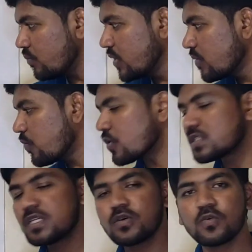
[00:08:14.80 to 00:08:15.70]
be
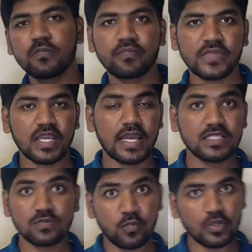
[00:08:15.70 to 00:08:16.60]
positive.
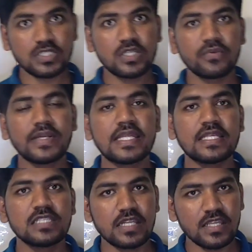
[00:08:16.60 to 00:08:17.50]
Guys, positivity
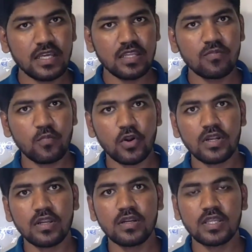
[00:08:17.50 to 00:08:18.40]
is really
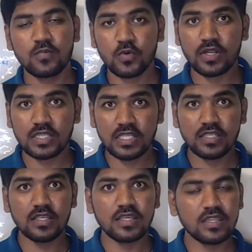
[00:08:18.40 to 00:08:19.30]
important. If you are
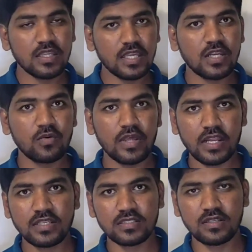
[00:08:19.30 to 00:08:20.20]
thinking in negative
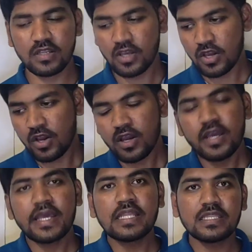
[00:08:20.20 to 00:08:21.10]
direction,
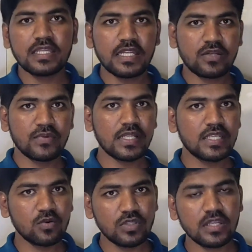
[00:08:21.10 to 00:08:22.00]
it will
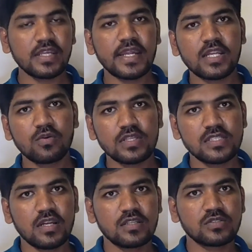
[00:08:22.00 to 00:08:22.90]
give the negative
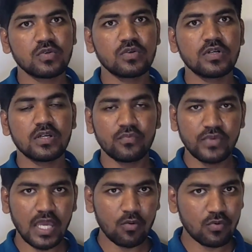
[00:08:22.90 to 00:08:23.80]
result. So
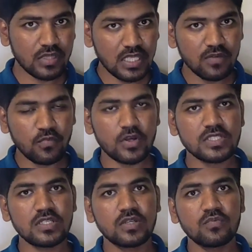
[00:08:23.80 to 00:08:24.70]
we have to think
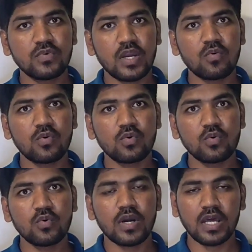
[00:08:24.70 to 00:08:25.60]
positive. We have
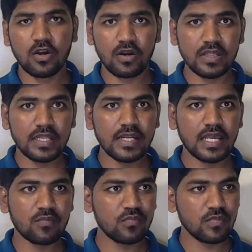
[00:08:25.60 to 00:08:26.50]
to all the
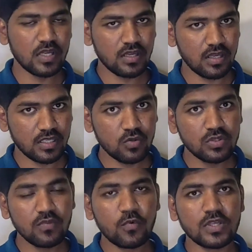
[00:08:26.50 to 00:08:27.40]
time
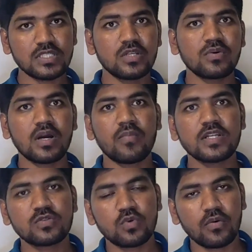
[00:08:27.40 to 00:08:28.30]
give the positive
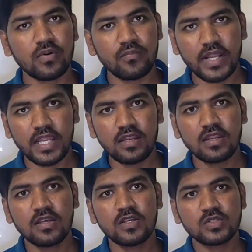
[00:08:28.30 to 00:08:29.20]
commands to our brain
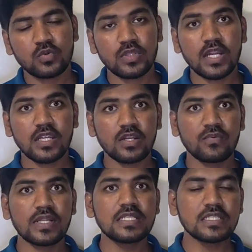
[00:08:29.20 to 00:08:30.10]
so that it
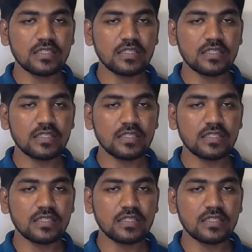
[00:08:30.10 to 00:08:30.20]
will